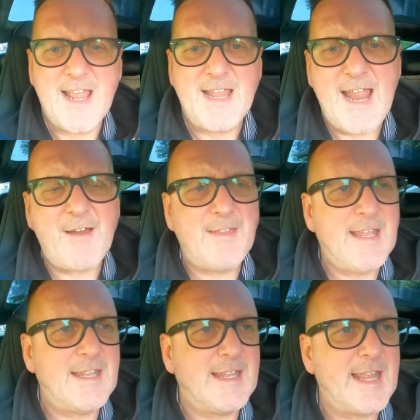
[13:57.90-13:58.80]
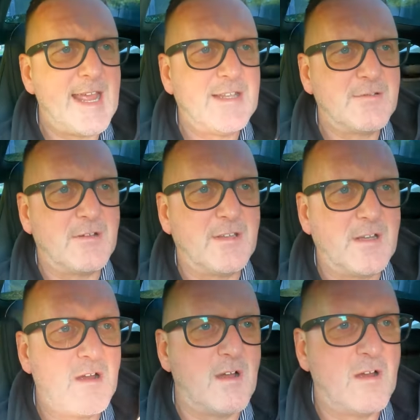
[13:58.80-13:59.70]
Now the indicator on
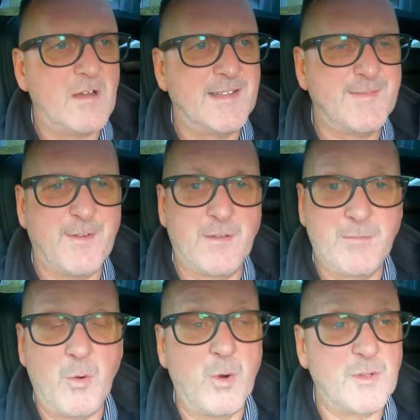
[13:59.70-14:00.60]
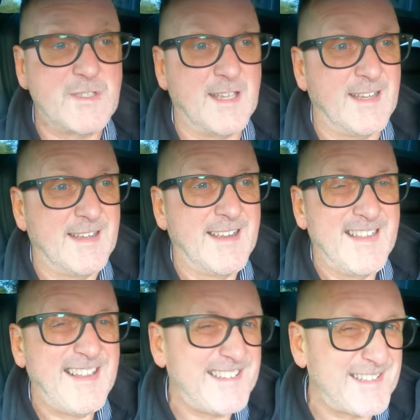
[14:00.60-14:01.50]
the car is full of water.
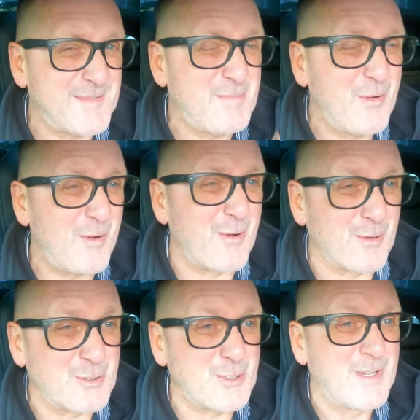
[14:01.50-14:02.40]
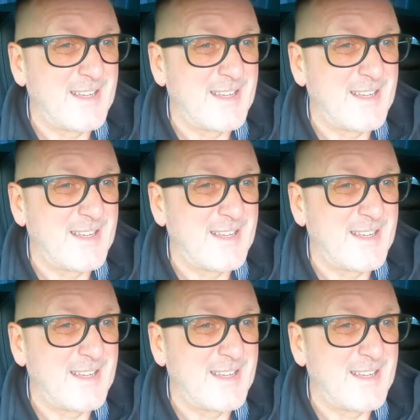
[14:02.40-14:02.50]
This is a Porsche.